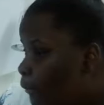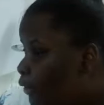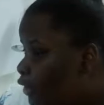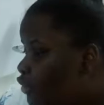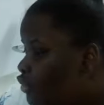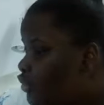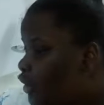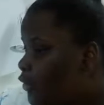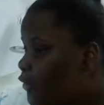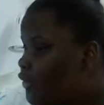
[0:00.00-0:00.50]
I'm um,
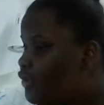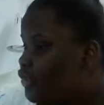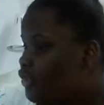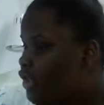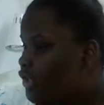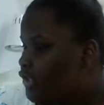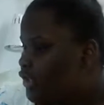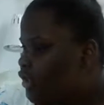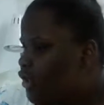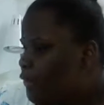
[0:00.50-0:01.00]
only starting with
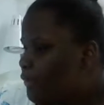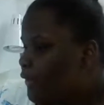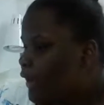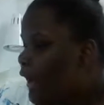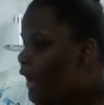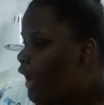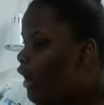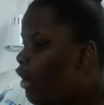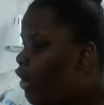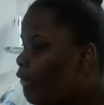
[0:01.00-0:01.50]
shirts, and hope
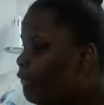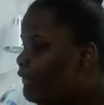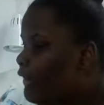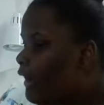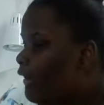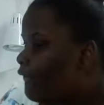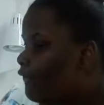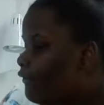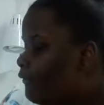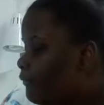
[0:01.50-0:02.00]
I hope
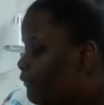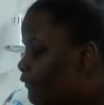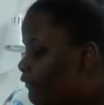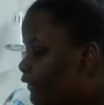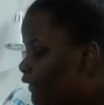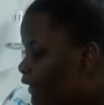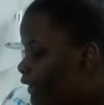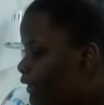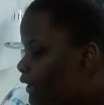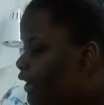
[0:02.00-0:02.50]
that
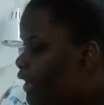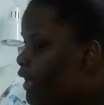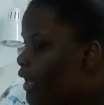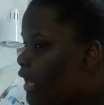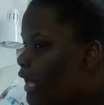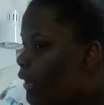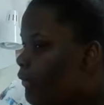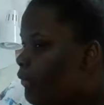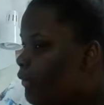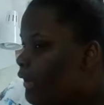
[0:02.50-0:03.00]
then
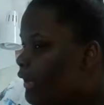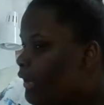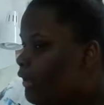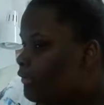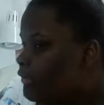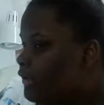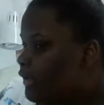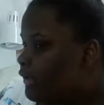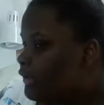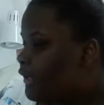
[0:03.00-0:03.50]
it will get
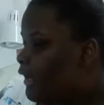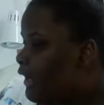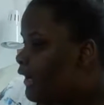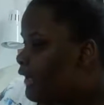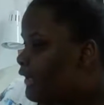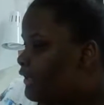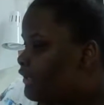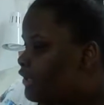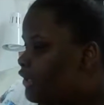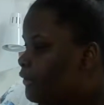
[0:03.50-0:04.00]
out to
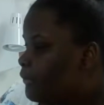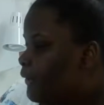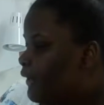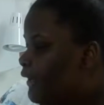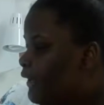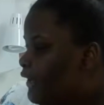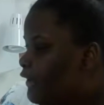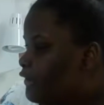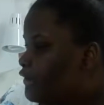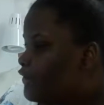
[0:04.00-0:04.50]
ties, to
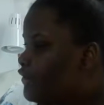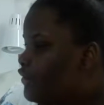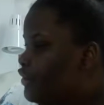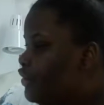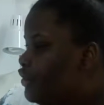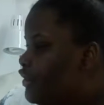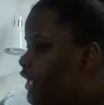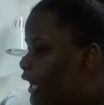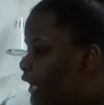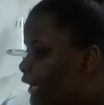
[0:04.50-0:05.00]
pants,
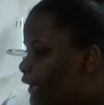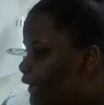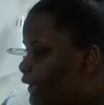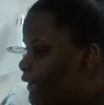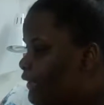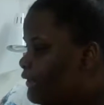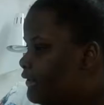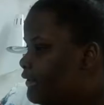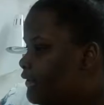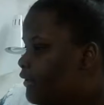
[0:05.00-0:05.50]
to
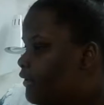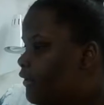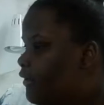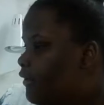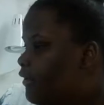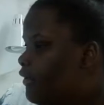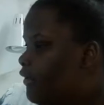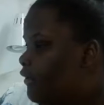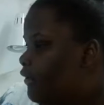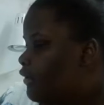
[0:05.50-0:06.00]
jackets
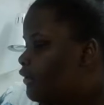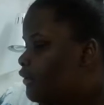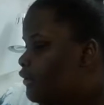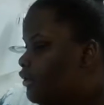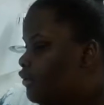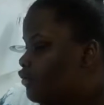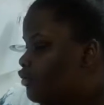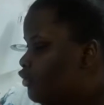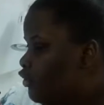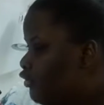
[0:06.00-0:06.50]

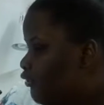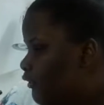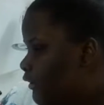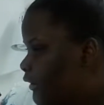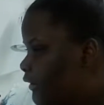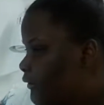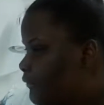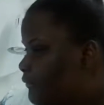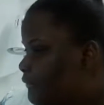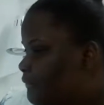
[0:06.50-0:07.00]

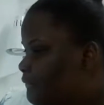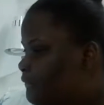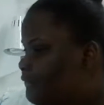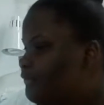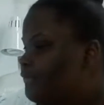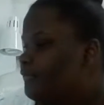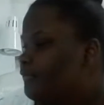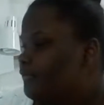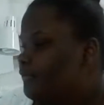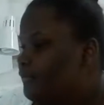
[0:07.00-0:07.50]
to
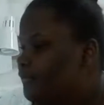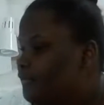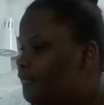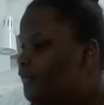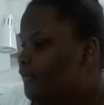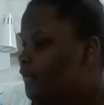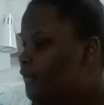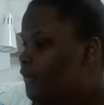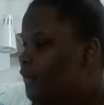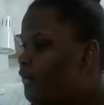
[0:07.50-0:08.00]

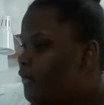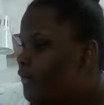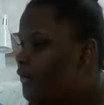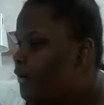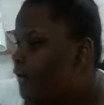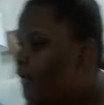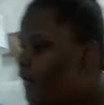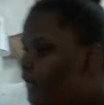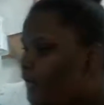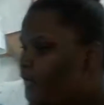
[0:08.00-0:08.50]
Okay, thank
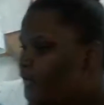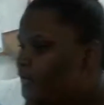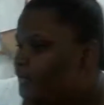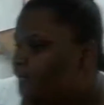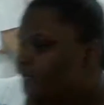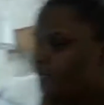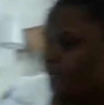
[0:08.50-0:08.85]
you so much